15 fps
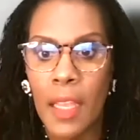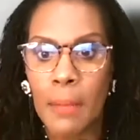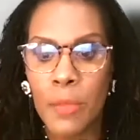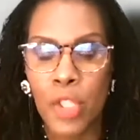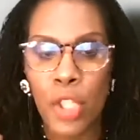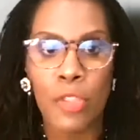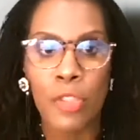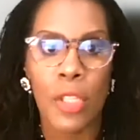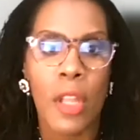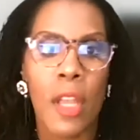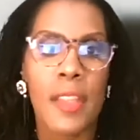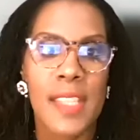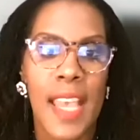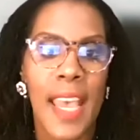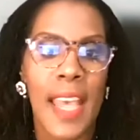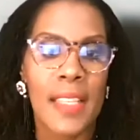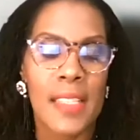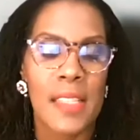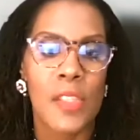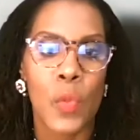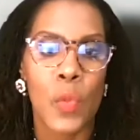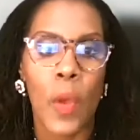church law and tax,
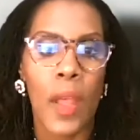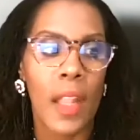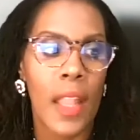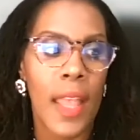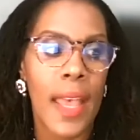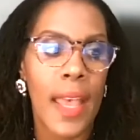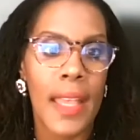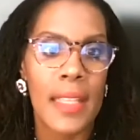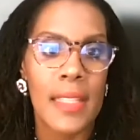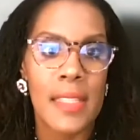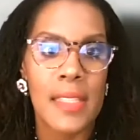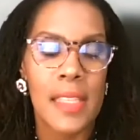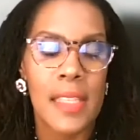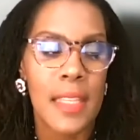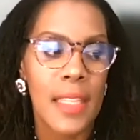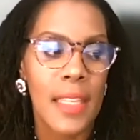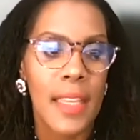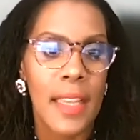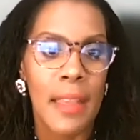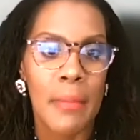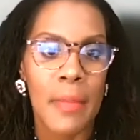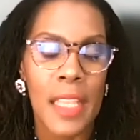as well as
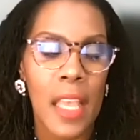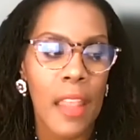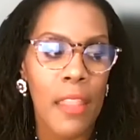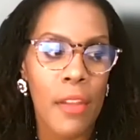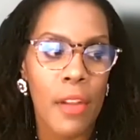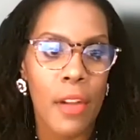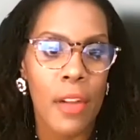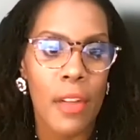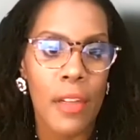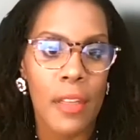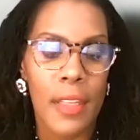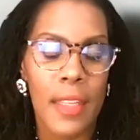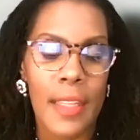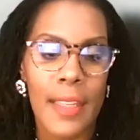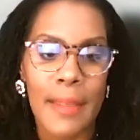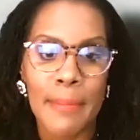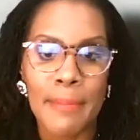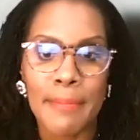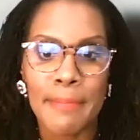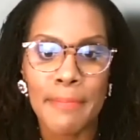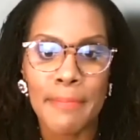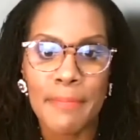the other
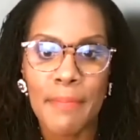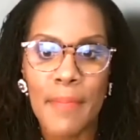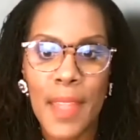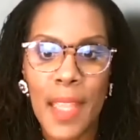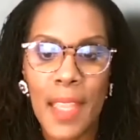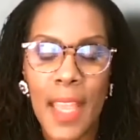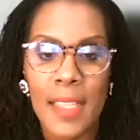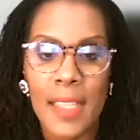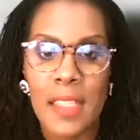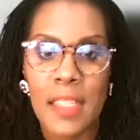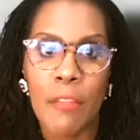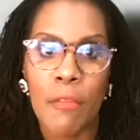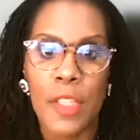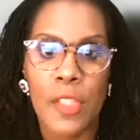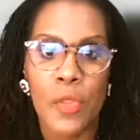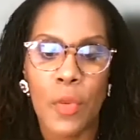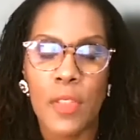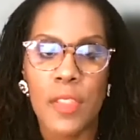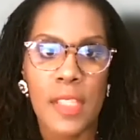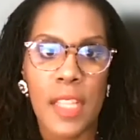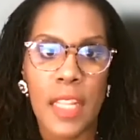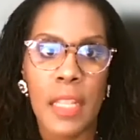excellent
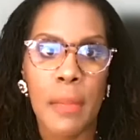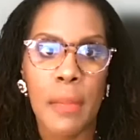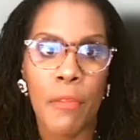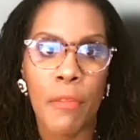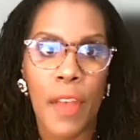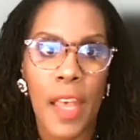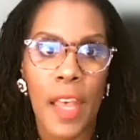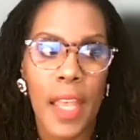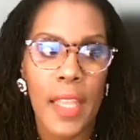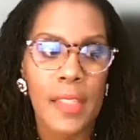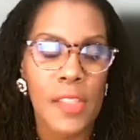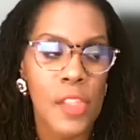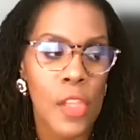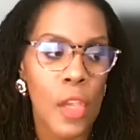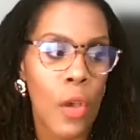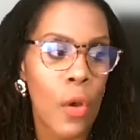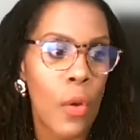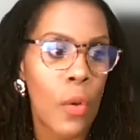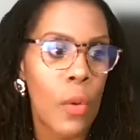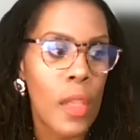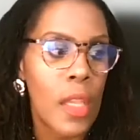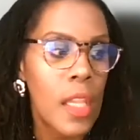resources that he provides.
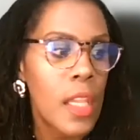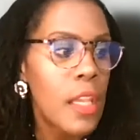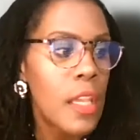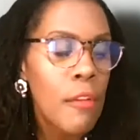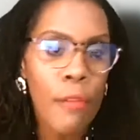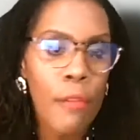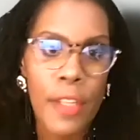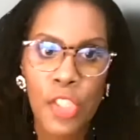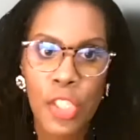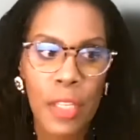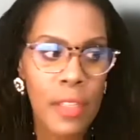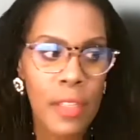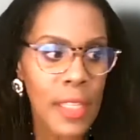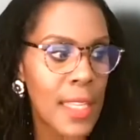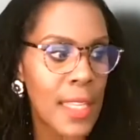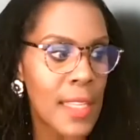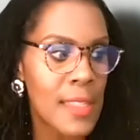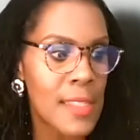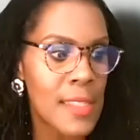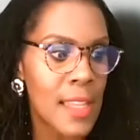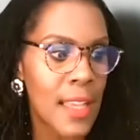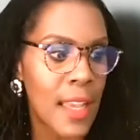So Richard
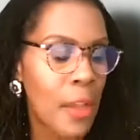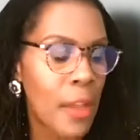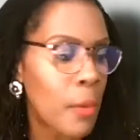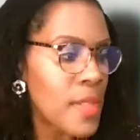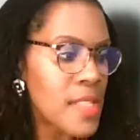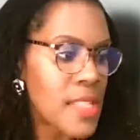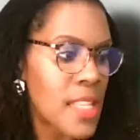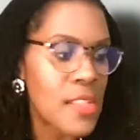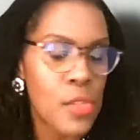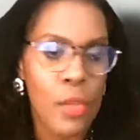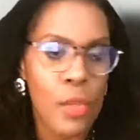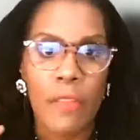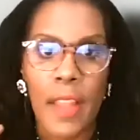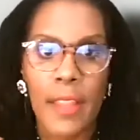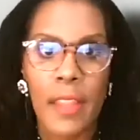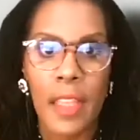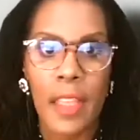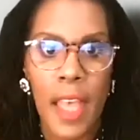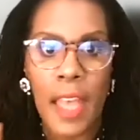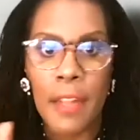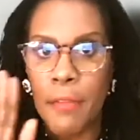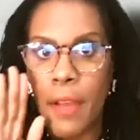is, I always say, sort of like the
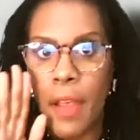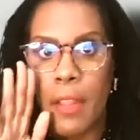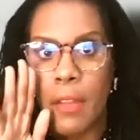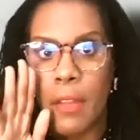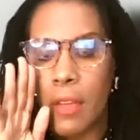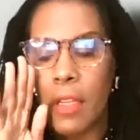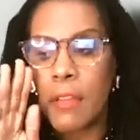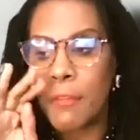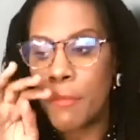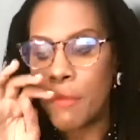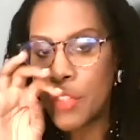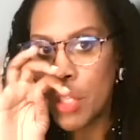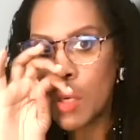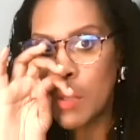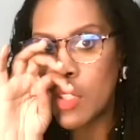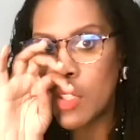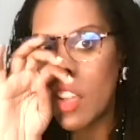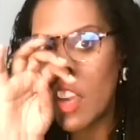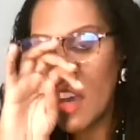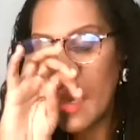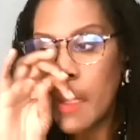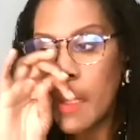godfather of church
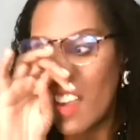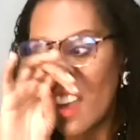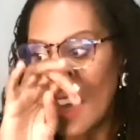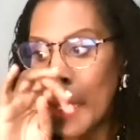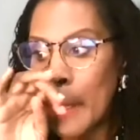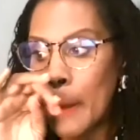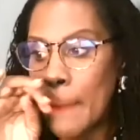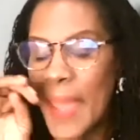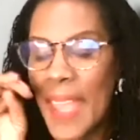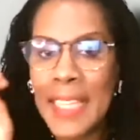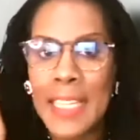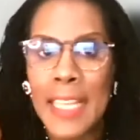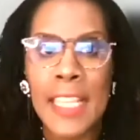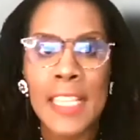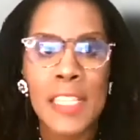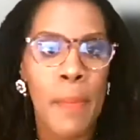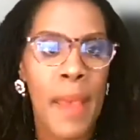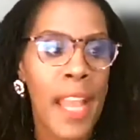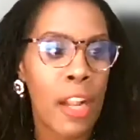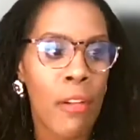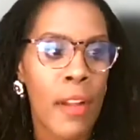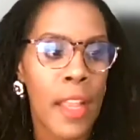law, and his
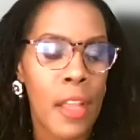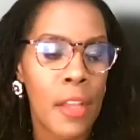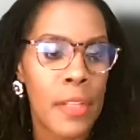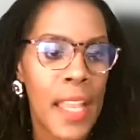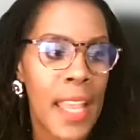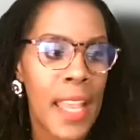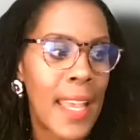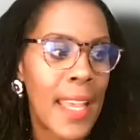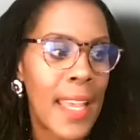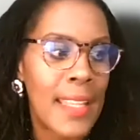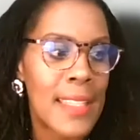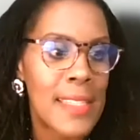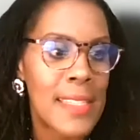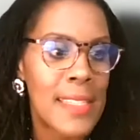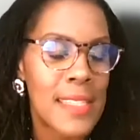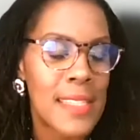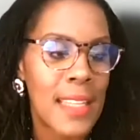background as